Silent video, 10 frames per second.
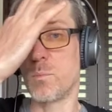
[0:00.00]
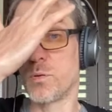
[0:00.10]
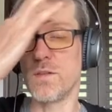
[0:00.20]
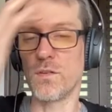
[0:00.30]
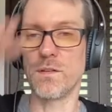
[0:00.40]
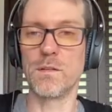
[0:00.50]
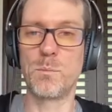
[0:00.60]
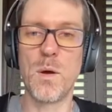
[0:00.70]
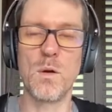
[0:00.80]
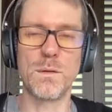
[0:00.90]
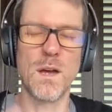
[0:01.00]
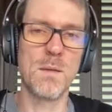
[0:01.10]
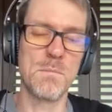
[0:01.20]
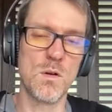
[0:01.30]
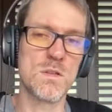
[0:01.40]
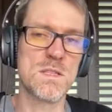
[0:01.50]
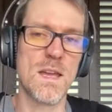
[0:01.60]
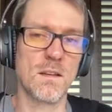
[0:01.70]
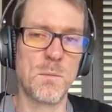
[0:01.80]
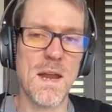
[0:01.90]
pre versus post on most
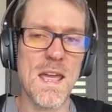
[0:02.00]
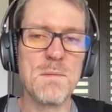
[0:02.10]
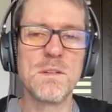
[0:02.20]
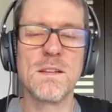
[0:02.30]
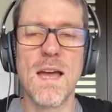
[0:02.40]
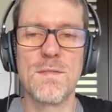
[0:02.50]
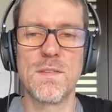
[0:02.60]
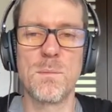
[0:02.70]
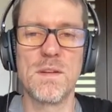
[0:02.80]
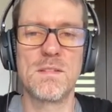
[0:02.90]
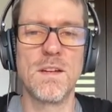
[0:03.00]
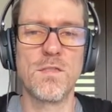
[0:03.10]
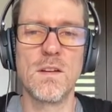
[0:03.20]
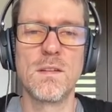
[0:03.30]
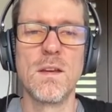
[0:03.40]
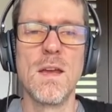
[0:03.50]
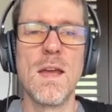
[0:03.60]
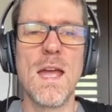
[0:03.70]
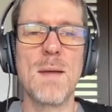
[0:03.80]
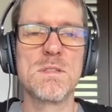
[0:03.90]
things. But Ableton Live is a bit different.
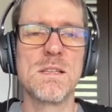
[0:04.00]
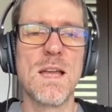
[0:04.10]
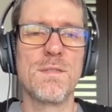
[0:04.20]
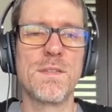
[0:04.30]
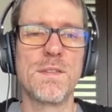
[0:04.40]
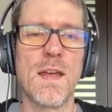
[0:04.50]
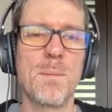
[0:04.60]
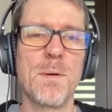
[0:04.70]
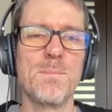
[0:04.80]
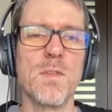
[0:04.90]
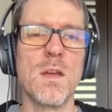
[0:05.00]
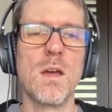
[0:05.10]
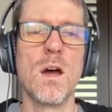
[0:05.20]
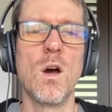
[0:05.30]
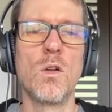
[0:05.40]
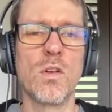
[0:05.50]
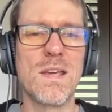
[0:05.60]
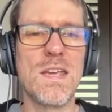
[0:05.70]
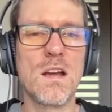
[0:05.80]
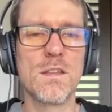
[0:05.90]
Ableton Live is set up over
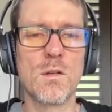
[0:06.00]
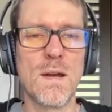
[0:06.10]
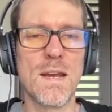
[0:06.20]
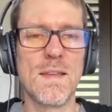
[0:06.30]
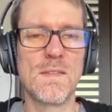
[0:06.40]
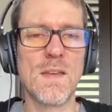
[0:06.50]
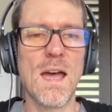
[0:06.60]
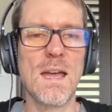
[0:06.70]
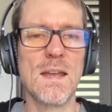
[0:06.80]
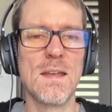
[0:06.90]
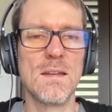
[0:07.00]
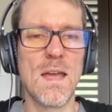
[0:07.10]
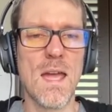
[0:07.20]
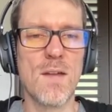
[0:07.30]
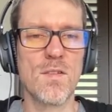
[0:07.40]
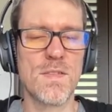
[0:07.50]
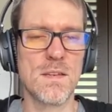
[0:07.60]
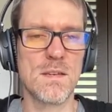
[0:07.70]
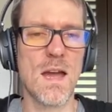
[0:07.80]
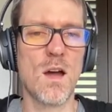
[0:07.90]
here on the right hand side, and
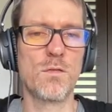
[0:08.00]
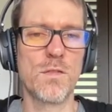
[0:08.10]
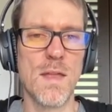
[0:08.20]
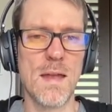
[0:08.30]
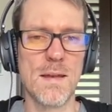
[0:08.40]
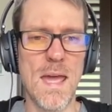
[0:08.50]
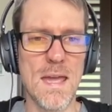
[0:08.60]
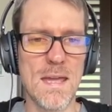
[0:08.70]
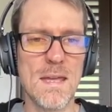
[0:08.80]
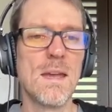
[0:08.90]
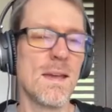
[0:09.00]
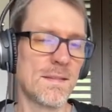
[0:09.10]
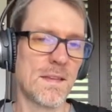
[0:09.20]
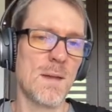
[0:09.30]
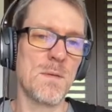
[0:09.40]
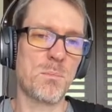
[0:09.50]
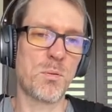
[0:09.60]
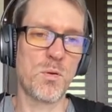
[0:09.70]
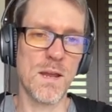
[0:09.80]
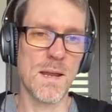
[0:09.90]
everything now for that A is going to be
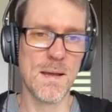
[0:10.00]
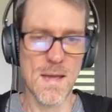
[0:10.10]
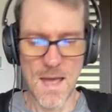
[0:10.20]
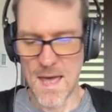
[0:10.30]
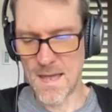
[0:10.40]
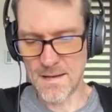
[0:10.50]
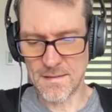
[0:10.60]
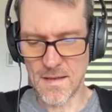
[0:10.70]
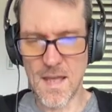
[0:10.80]
pre. And